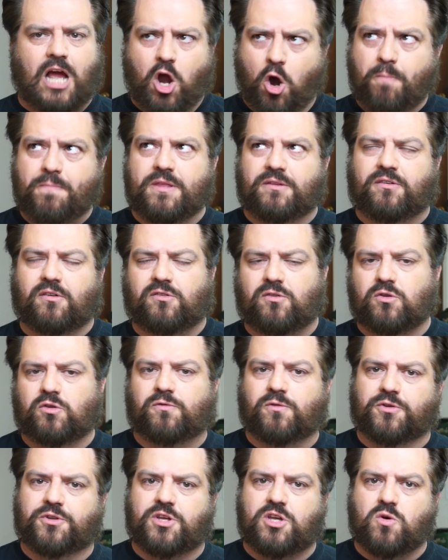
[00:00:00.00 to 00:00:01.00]
I hope this is
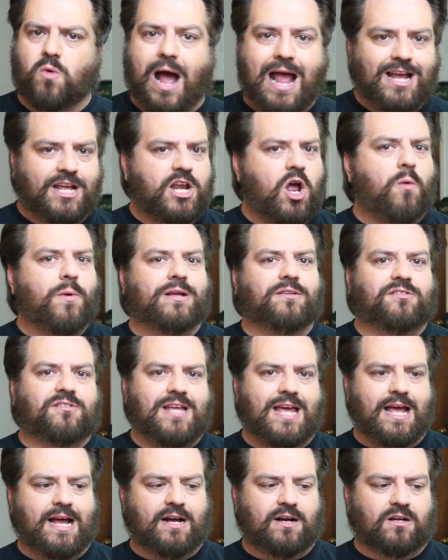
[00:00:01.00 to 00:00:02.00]
useful to you. I can always
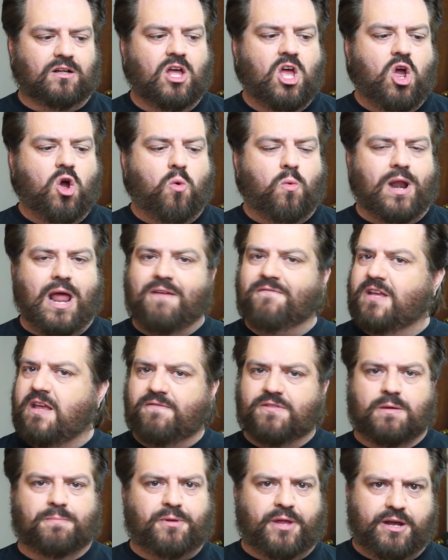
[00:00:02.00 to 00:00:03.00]
tell when I've
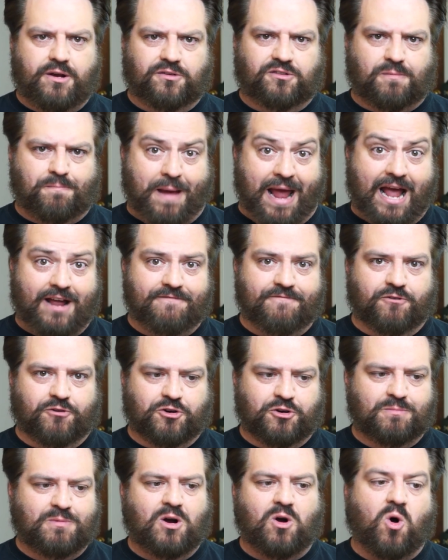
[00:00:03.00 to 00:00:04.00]
given the players a bad
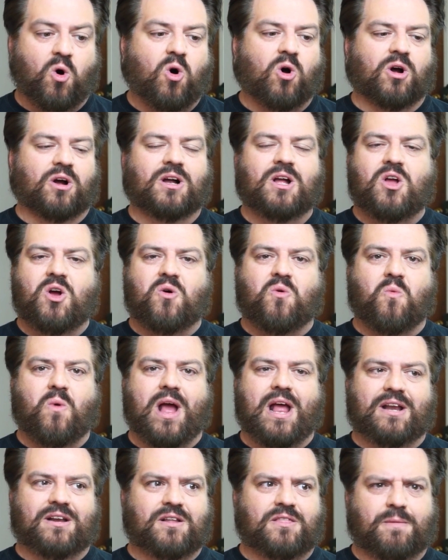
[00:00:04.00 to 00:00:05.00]
verb or
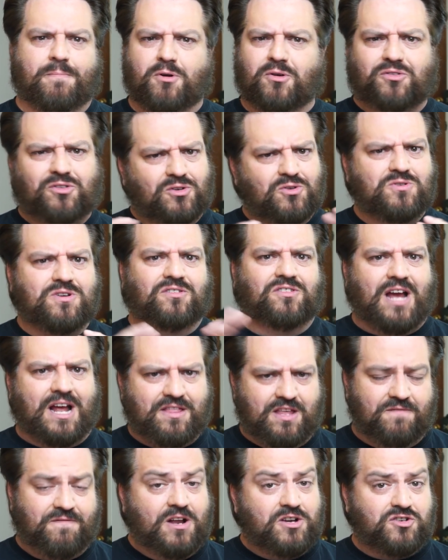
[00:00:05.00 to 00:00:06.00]
when the person who
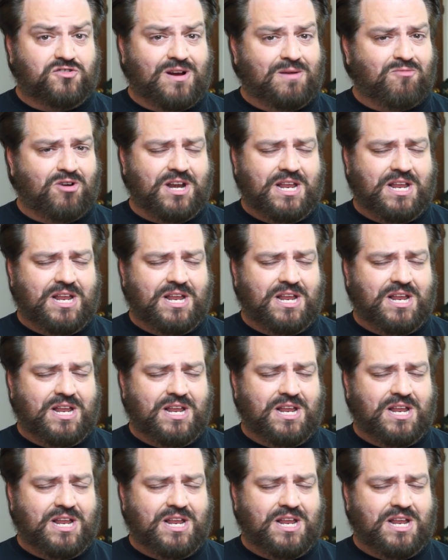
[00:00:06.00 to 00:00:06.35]
designed the adventure I'm